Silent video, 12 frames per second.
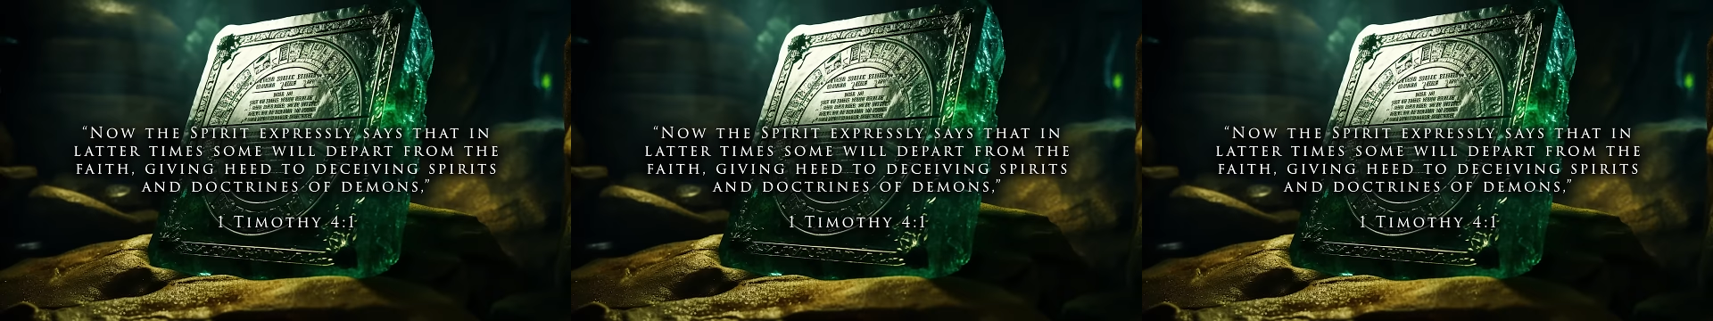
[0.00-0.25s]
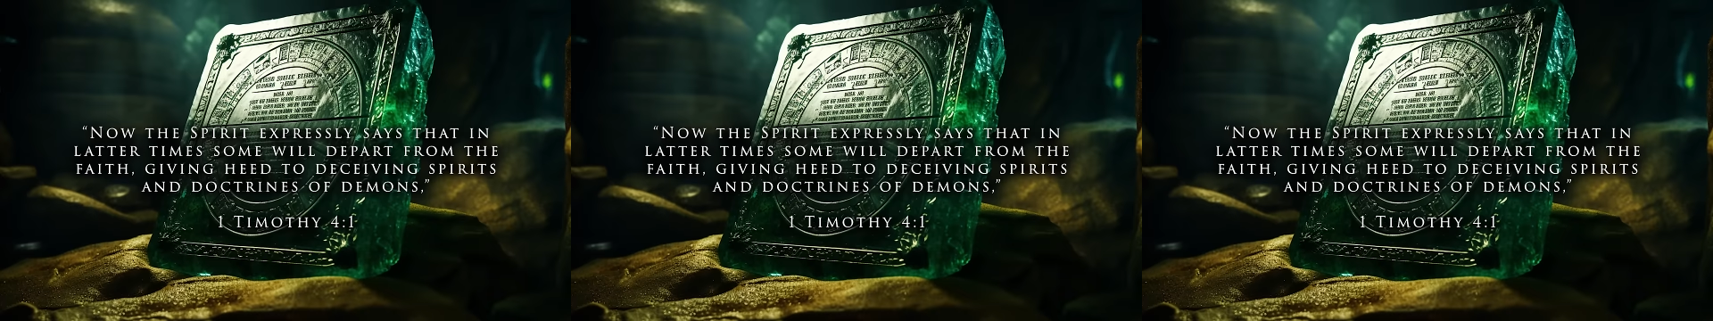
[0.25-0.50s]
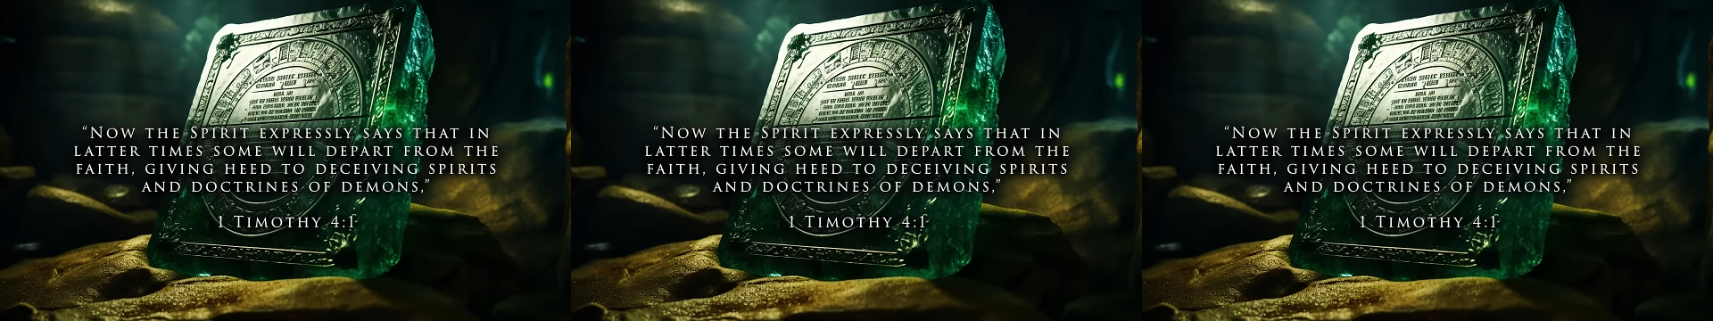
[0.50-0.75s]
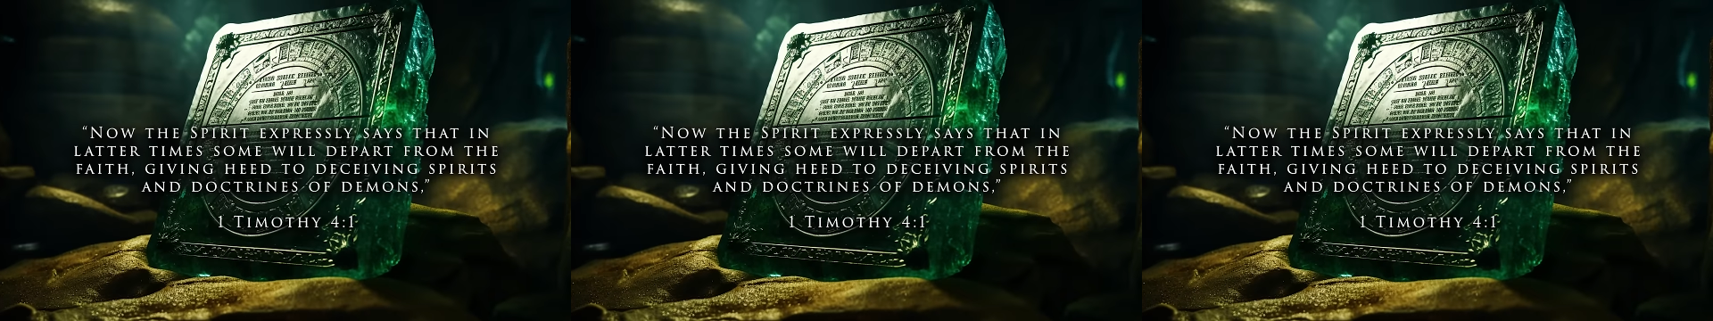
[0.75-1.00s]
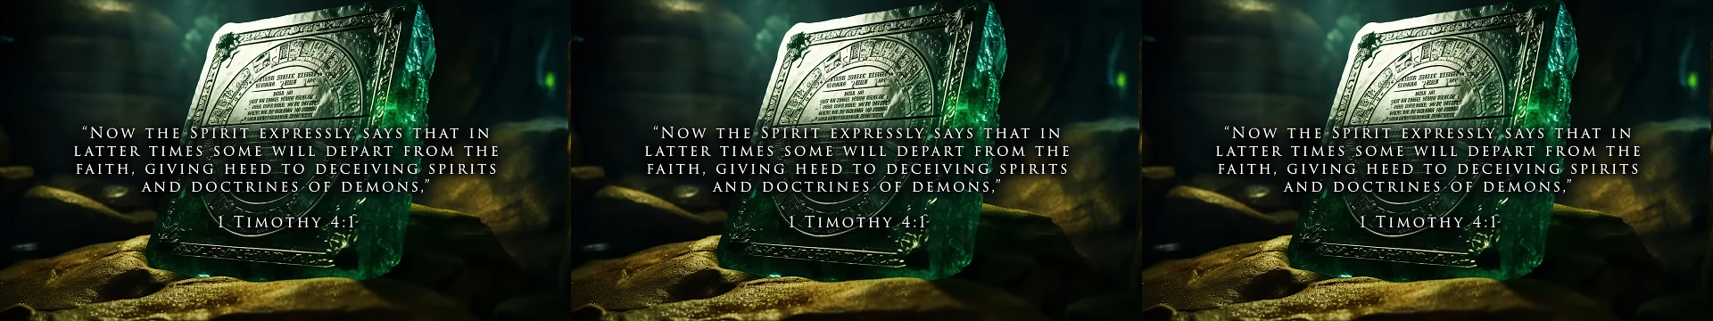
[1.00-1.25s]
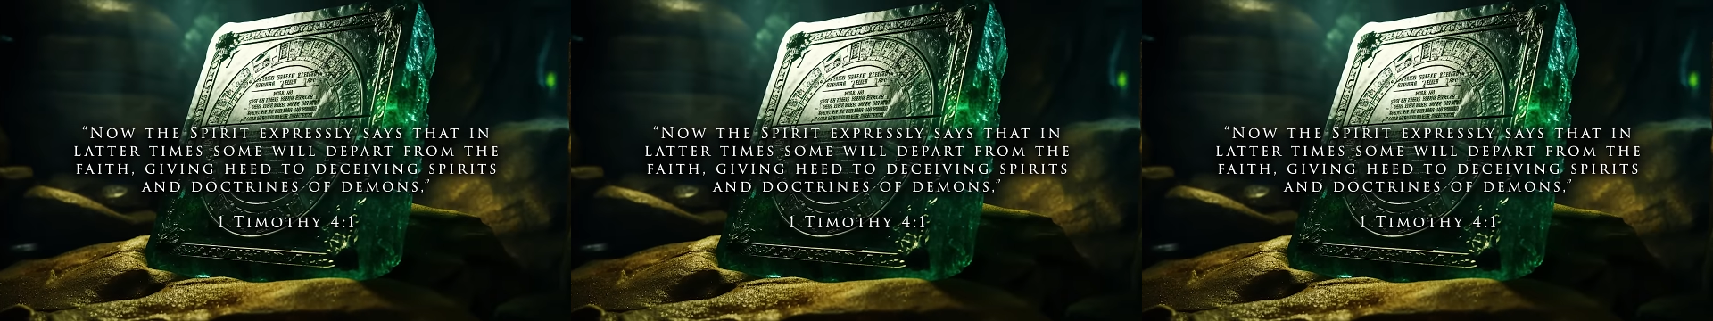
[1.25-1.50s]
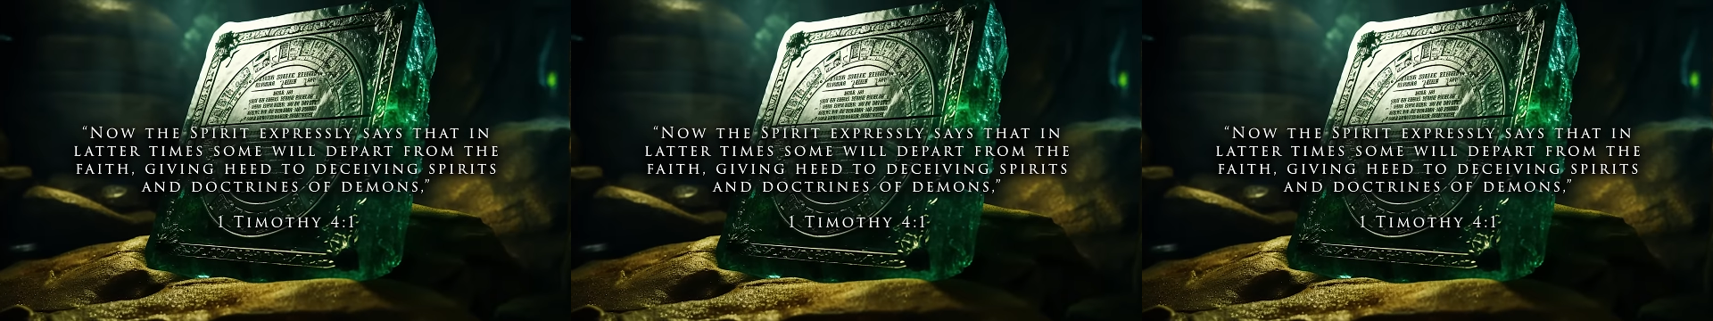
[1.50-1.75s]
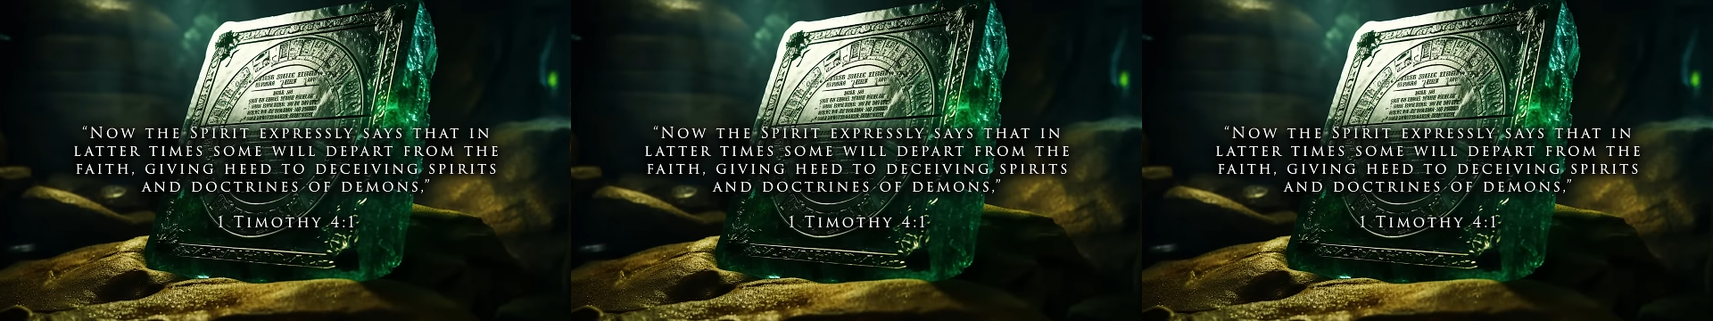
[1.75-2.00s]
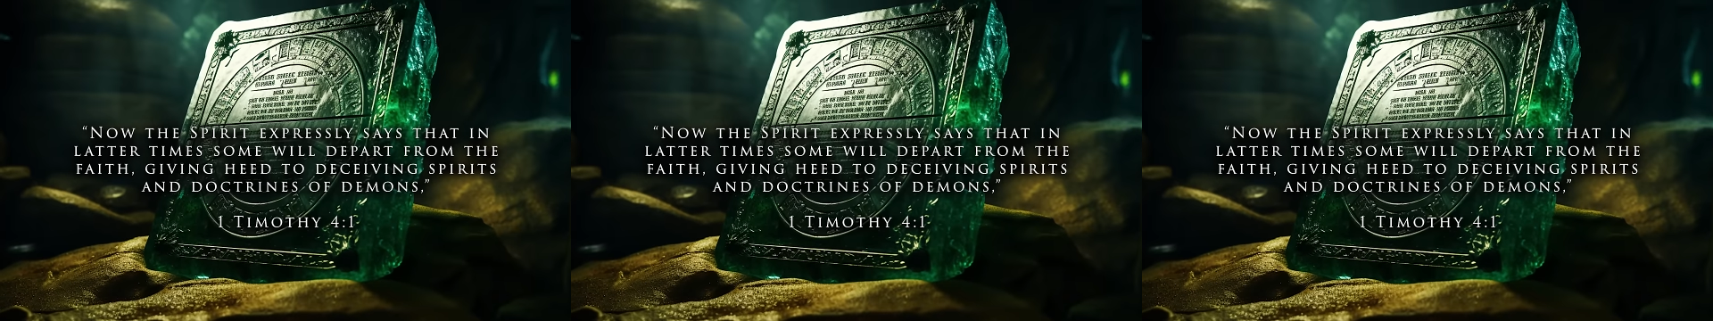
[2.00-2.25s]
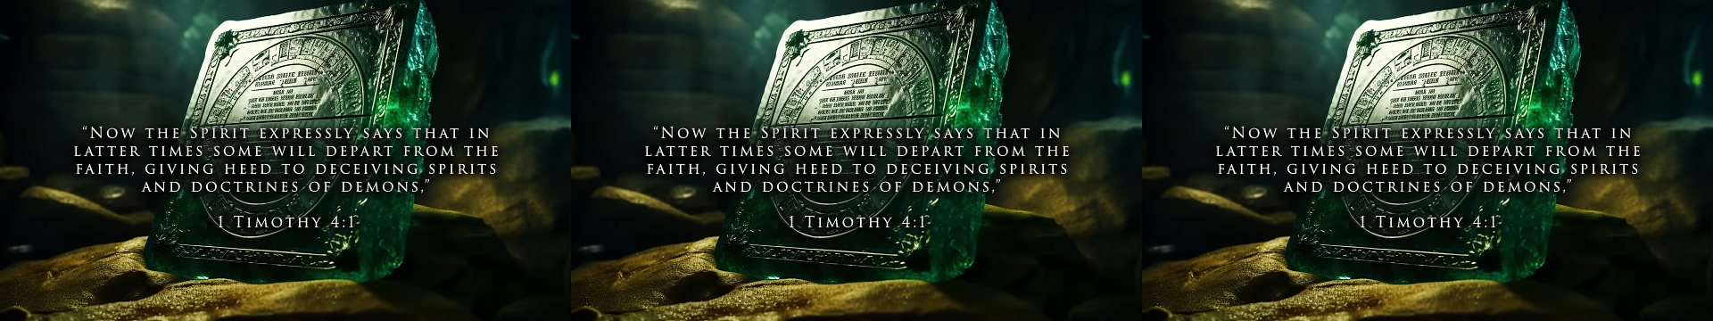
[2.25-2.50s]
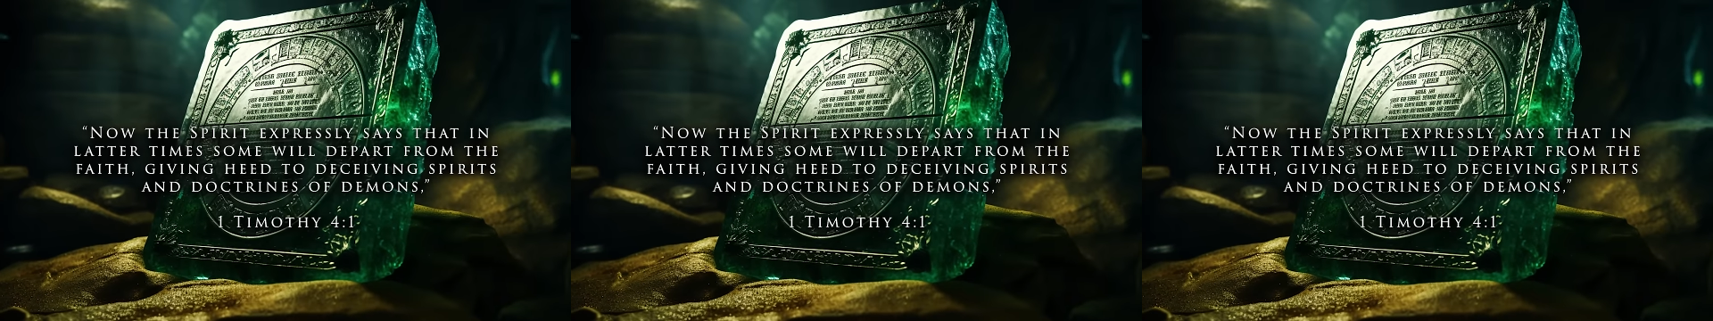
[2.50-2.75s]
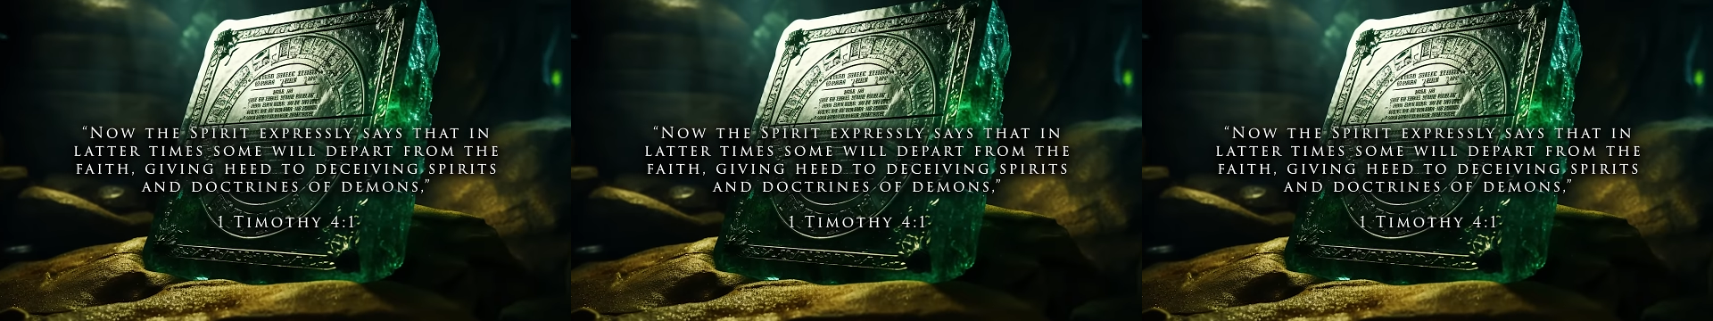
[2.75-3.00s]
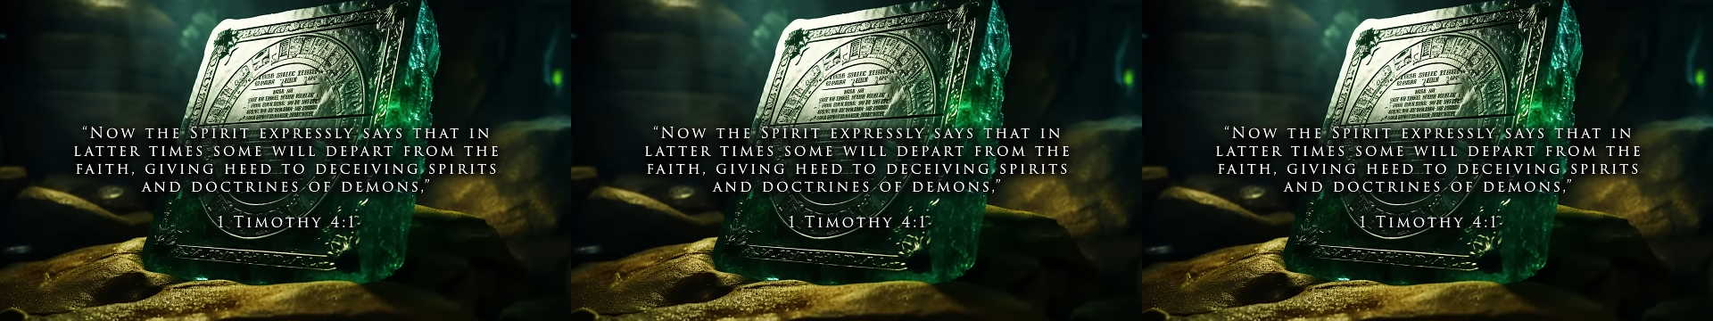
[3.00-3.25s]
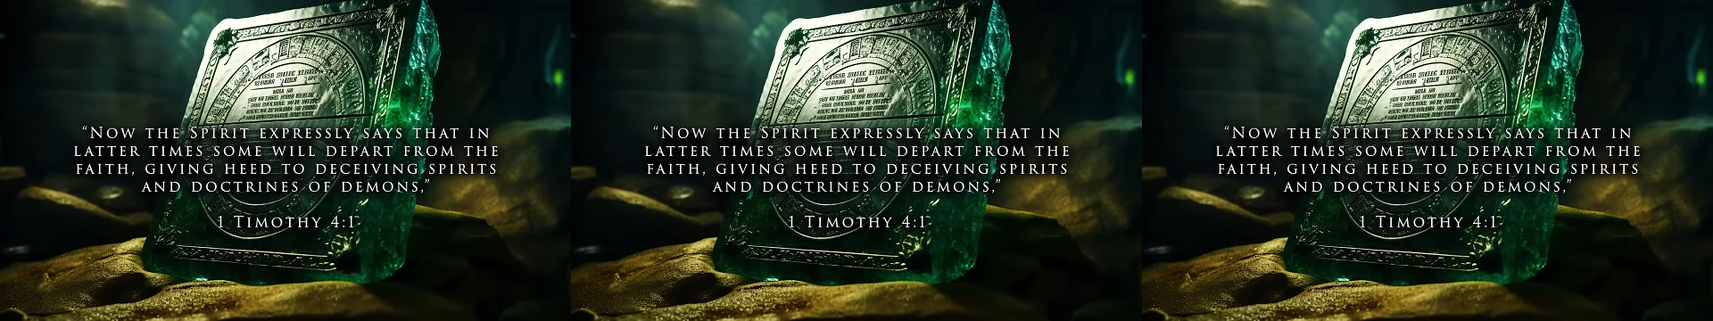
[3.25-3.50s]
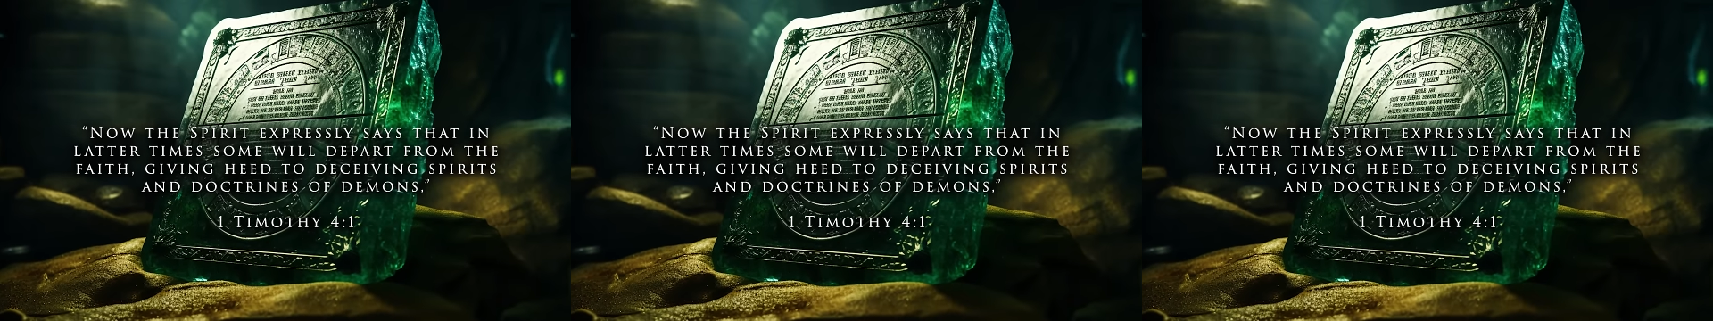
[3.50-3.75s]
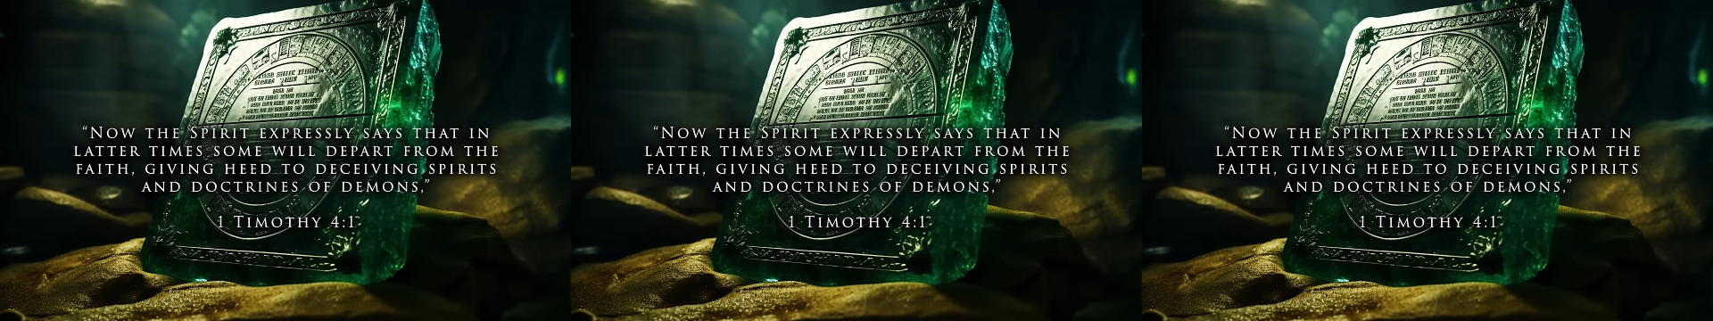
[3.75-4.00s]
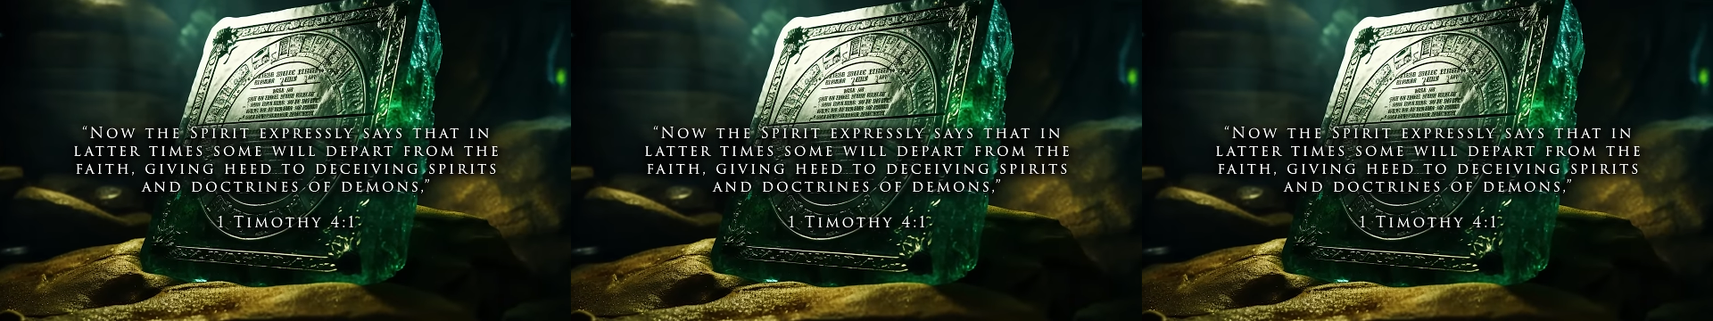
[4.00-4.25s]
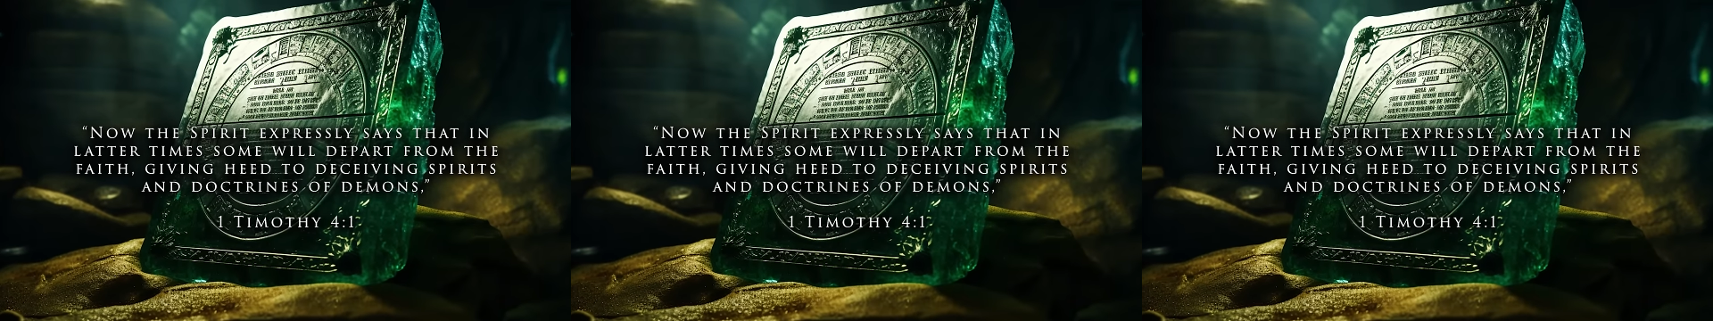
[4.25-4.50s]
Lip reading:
[unreadable: no face in view]